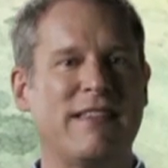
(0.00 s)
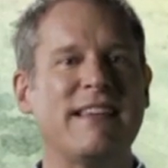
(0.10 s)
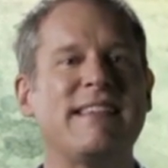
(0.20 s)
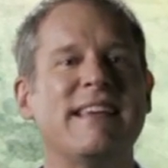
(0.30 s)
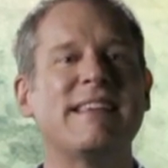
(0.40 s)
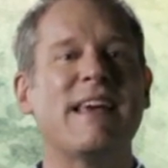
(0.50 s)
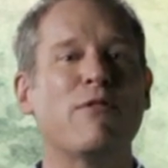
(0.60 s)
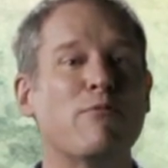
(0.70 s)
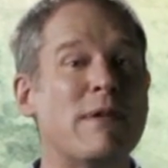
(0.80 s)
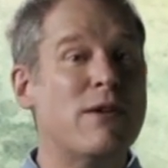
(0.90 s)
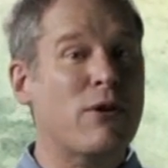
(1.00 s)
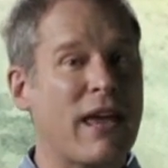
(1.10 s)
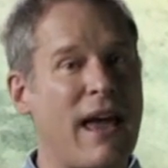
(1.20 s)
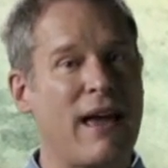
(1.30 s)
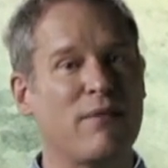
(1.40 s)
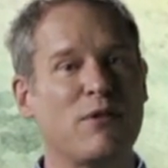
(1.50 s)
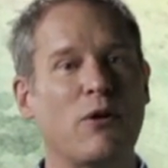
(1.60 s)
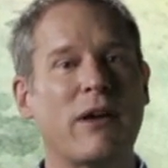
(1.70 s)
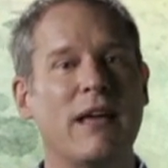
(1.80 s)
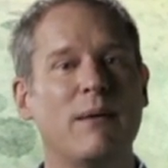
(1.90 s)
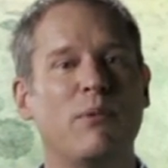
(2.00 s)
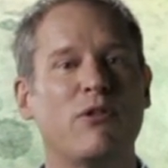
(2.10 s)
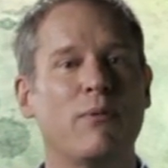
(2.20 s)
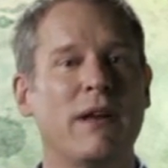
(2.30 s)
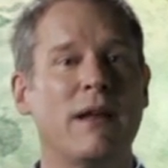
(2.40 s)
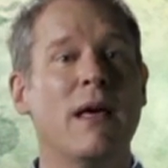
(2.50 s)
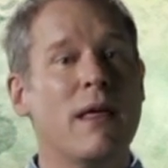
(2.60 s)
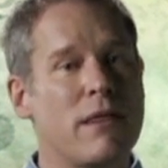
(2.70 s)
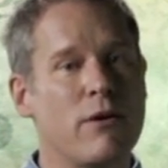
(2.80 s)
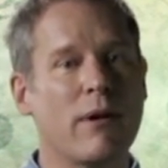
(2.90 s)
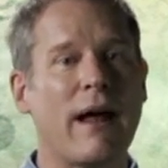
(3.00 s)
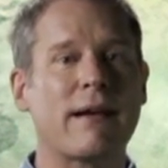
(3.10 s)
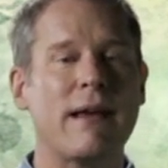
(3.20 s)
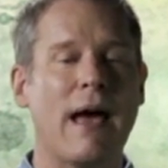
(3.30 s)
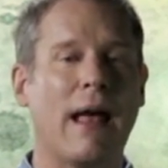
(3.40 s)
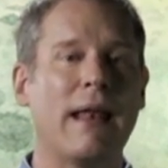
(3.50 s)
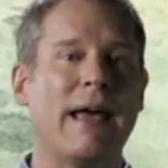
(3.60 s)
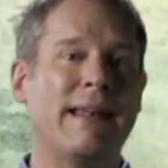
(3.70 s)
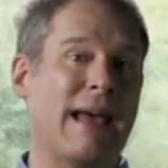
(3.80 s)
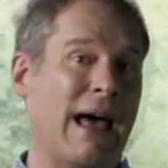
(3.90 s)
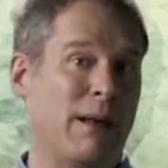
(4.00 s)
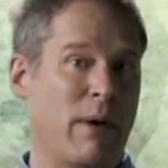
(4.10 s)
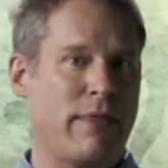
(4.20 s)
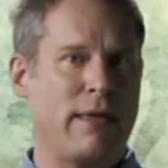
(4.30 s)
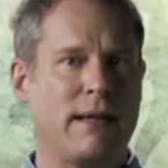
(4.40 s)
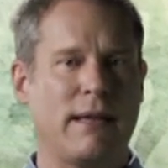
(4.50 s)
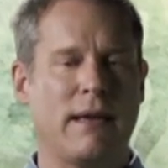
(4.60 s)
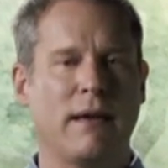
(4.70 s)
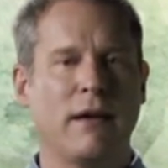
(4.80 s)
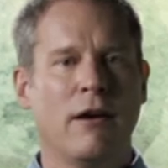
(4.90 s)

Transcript: This is a real cave located between Ciudad Real and Albacete.